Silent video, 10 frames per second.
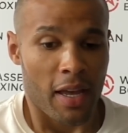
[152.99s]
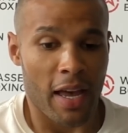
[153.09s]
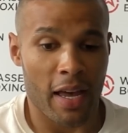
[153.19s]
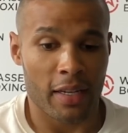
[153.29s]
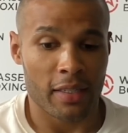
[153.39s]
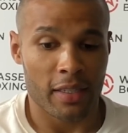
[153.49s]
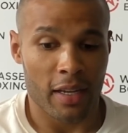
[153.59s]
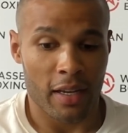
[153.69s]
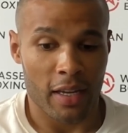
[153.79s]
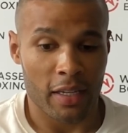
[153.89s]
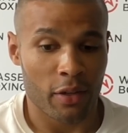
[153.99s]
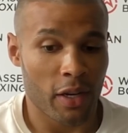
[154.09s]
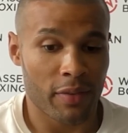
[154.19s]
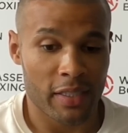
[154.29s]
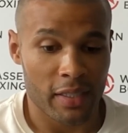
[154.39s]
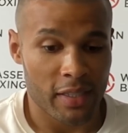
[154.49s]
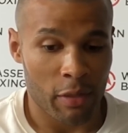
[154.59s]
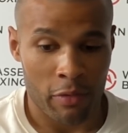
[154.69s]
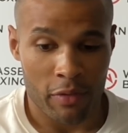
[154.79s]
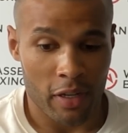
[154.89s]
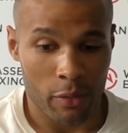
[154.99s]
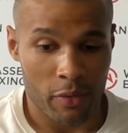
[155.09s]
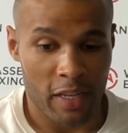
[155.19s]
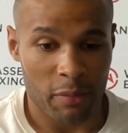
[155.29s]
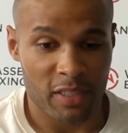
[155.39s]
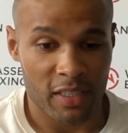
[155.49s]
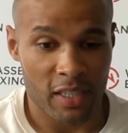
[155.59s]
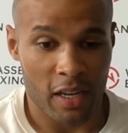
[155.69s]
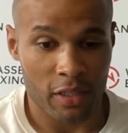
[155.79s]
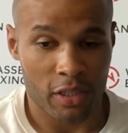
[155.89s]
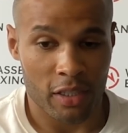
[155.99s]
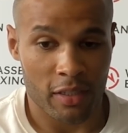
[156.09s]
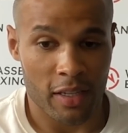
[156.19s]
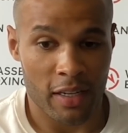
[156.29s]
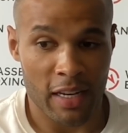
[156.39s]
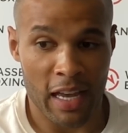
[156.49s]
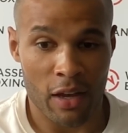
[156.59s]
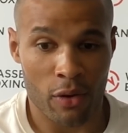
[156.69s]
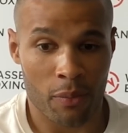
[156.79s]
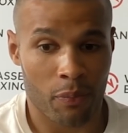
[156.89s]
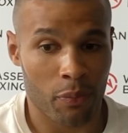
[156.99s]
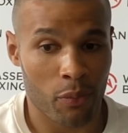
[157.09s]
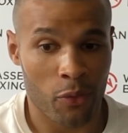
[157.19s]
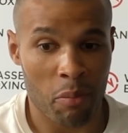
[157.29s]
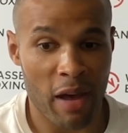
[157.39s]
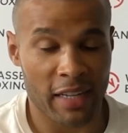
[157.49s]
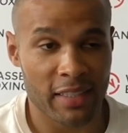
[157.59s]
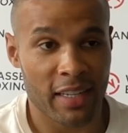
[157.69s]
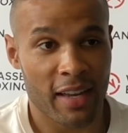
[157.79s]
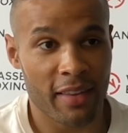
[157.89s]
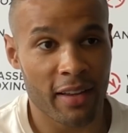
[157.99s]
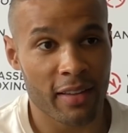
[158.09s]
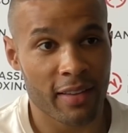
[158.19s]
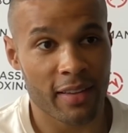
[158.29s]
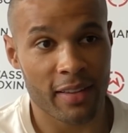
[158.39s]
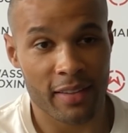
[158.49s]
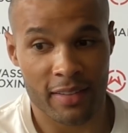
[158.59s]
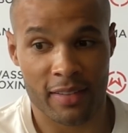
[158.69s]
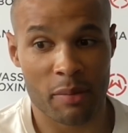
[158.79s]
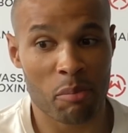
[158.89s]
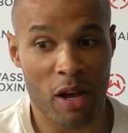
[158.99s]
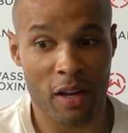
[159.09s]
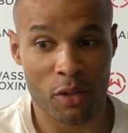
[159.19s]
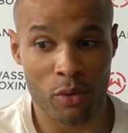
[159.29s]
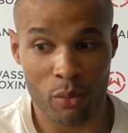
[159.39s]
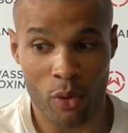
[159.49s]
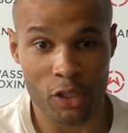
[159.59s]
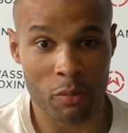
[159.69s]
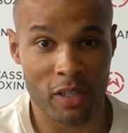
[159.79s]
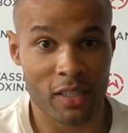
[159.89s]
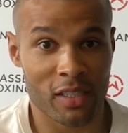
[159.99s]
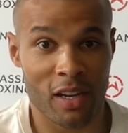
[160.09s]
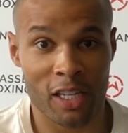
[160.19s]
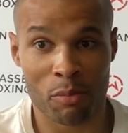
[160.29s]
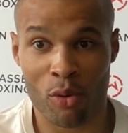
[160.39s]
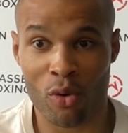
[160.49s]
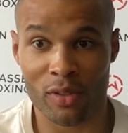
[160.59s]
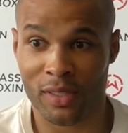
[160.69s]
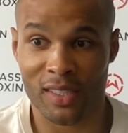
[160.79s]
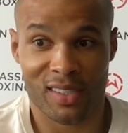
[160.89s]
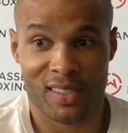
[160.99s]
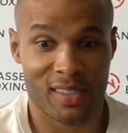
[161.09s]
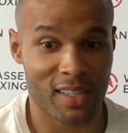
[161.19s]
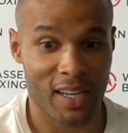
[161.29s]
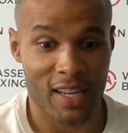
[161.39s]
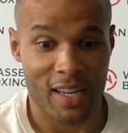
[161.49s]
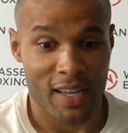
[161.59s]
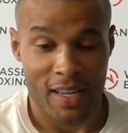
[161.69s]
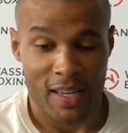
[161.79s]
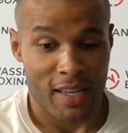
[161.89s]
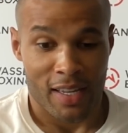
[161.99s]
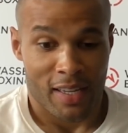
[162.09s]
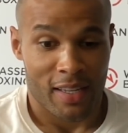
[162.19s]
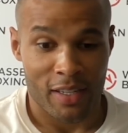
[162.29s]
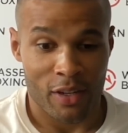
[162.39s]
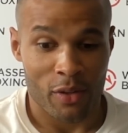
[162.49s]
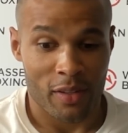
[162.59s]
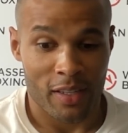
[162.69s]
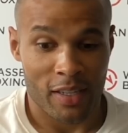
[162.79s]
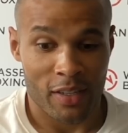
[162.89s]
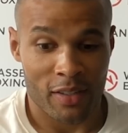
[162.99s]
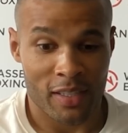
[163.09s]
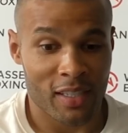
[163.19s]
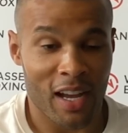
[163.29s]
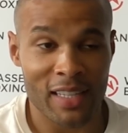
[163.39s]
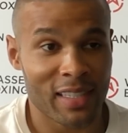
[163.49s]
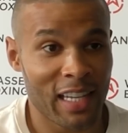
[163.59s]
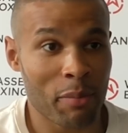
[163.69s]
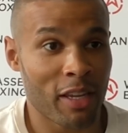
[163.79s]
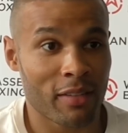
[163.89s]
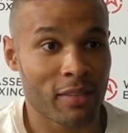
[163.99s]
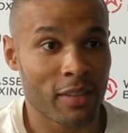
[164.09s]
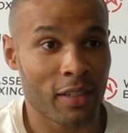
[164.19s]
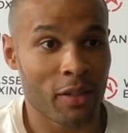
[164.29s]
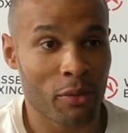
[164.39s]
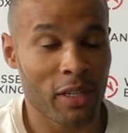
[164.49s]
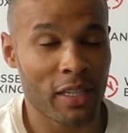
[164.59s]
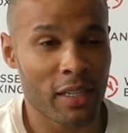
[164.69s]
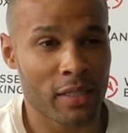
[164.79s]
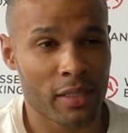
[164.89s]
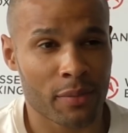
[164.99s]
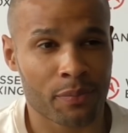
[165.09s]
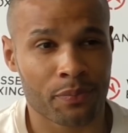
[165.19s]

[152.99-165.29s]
and uh, you know, ever since then we've kind of we've kept in touch, and, and now we're back together, partnered with Wasserman and Sky Sports. It's you know, the sky's the limit. You know, it really is.